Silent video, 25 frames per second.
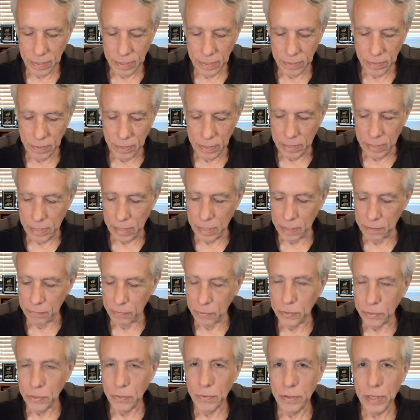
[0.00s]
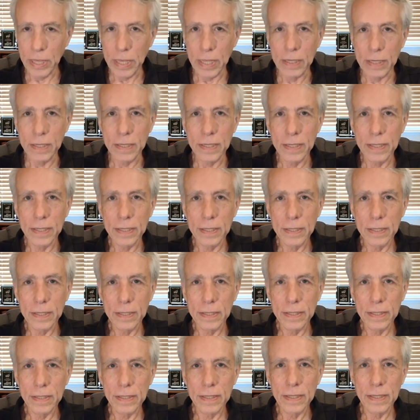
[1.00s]
then the interval you get
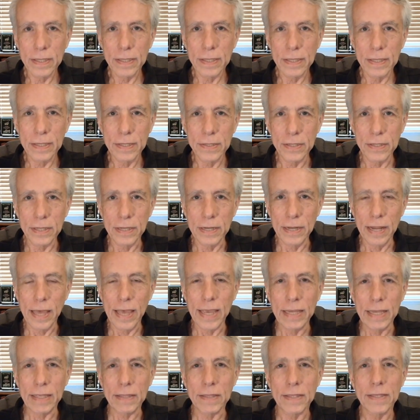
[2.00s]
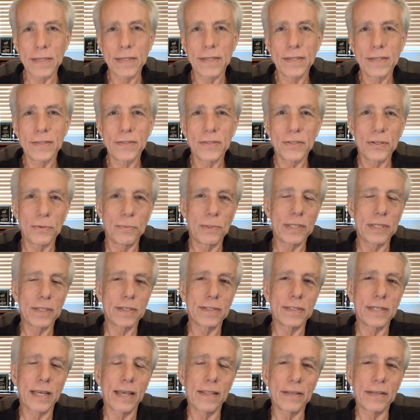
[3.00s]
is a ninth. So what they're
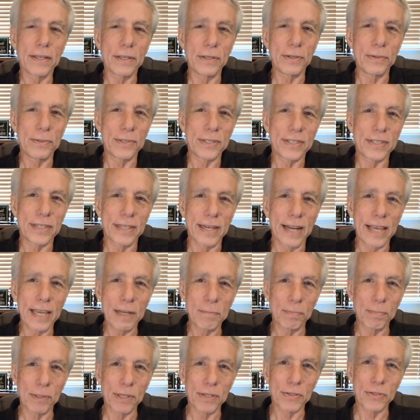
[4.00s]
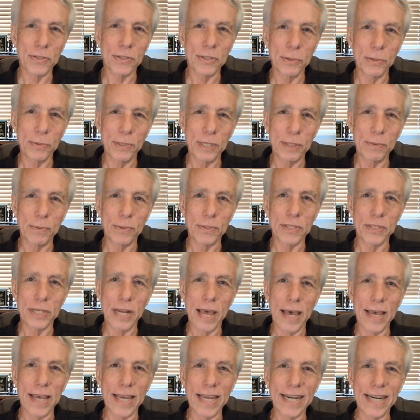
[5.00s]
telling you is that 8 plus 2 equals
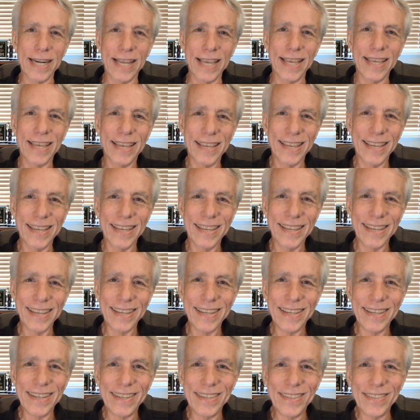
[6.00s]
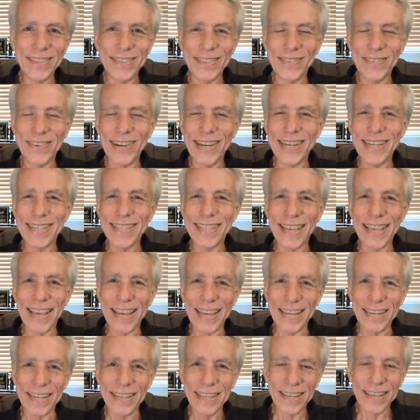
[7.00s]
9. So why is
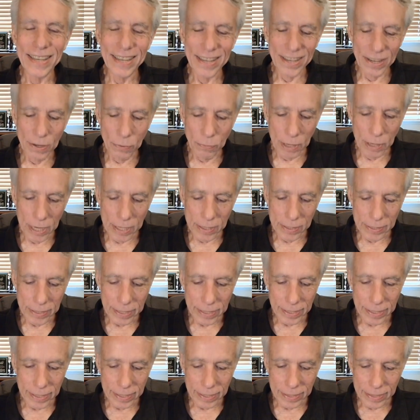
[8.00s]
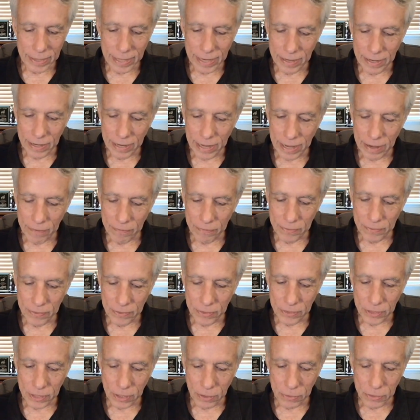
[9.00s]
that? Well,
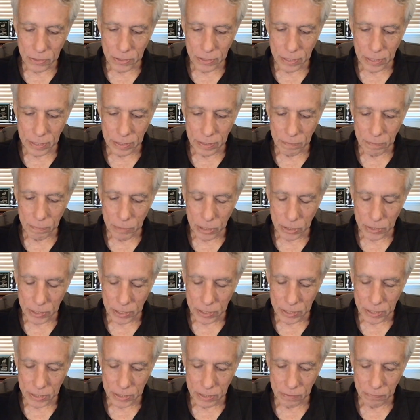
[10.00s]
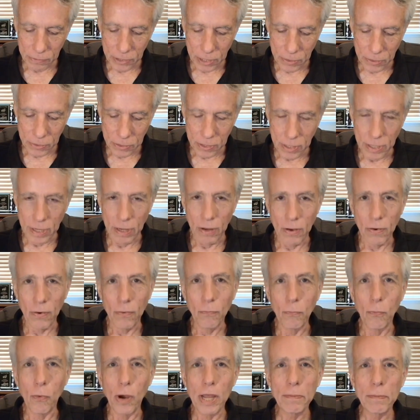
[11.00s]
the musicians have chosen a
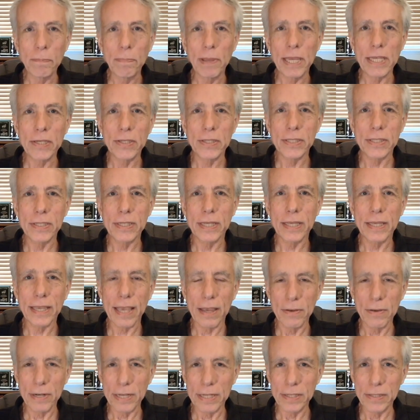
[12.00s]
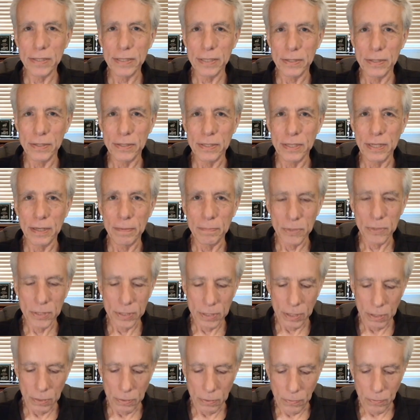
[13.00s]
one-based counting system.
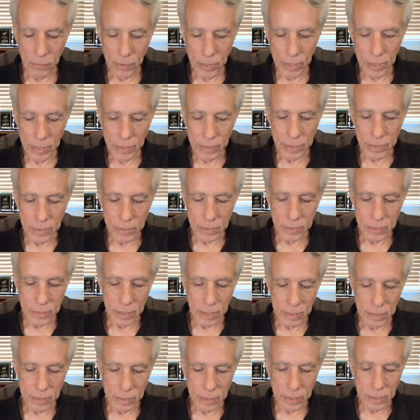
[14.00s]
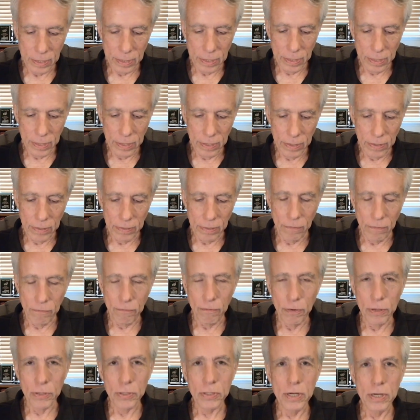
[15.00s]
So they start, the
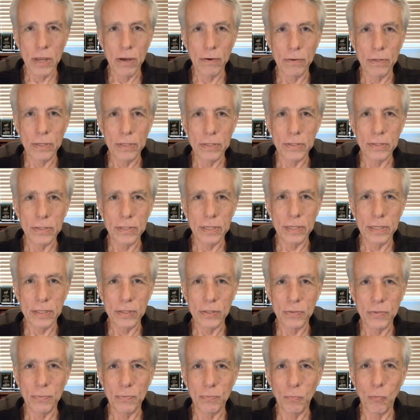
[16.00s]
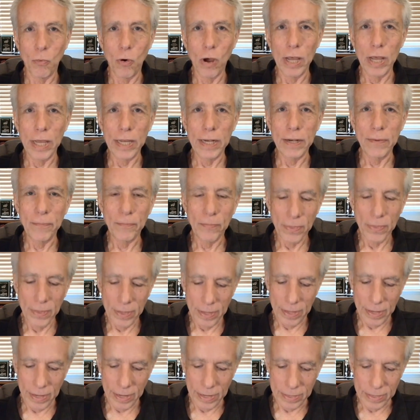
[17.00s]
first note is 1,
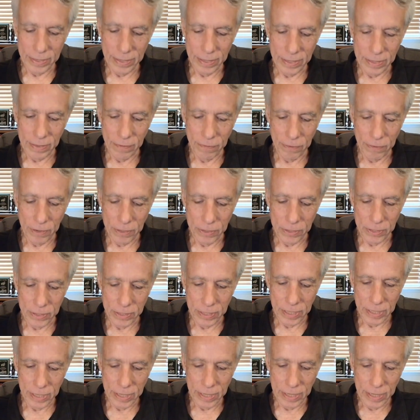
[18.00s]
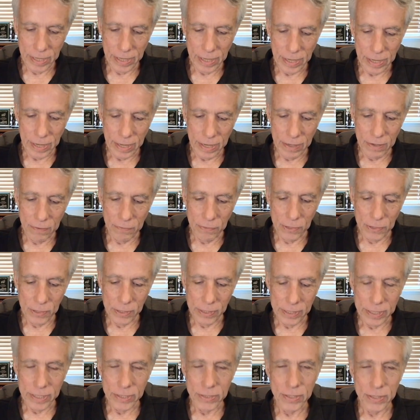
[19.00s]
and then the first
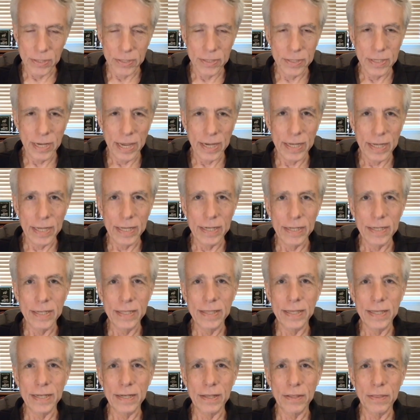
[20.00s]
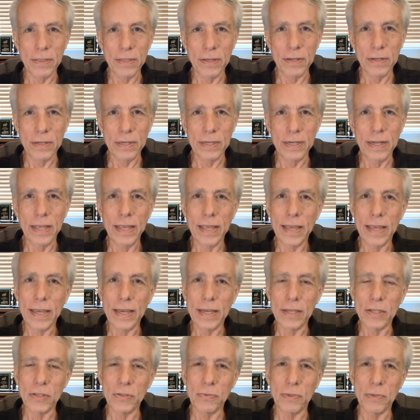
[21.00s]
interval is a second, and then a third,
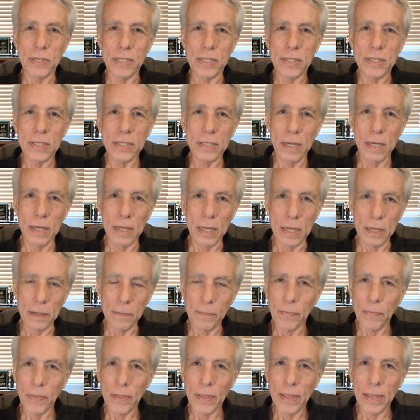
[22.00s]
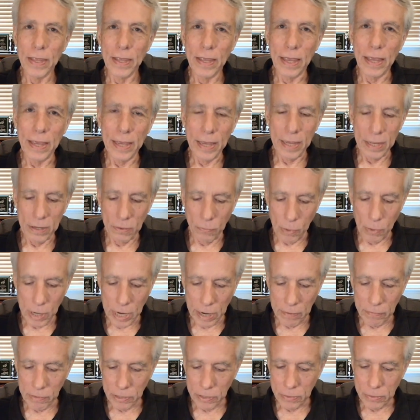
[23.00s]
as we saw. And
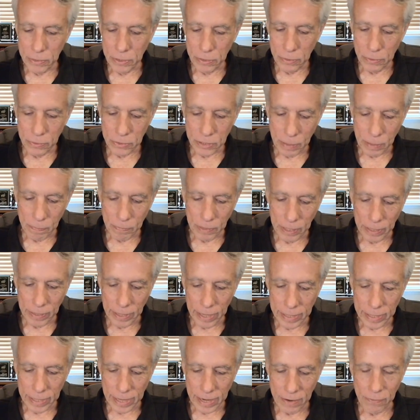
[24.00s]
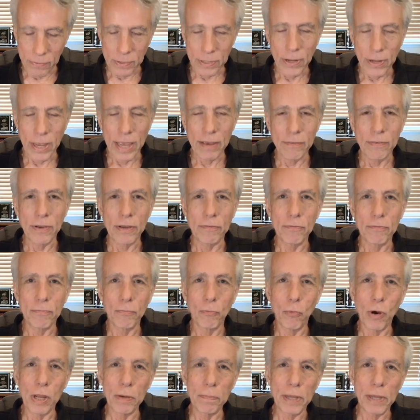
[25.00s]
whenever you do something like that, when you have a
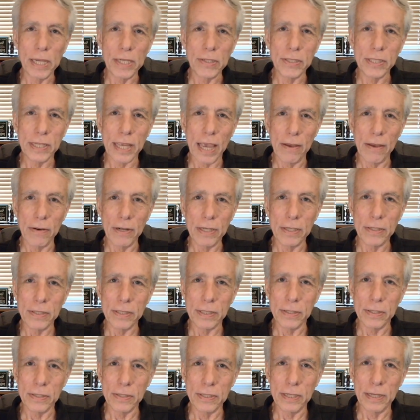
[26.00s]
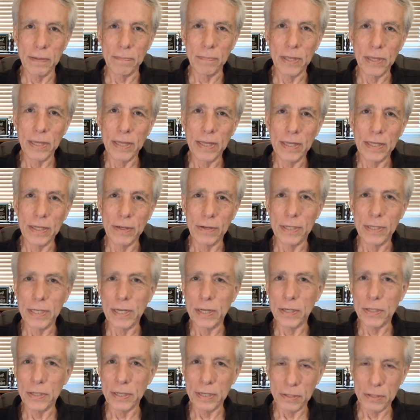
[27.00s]
one-based counting system, your
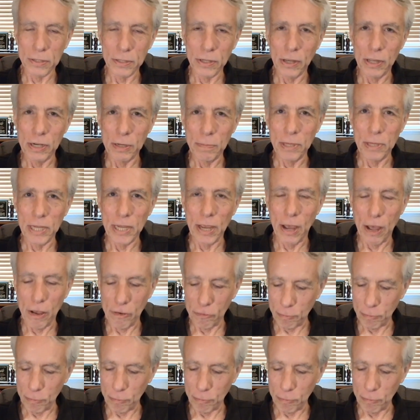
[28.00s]
addition is going to be off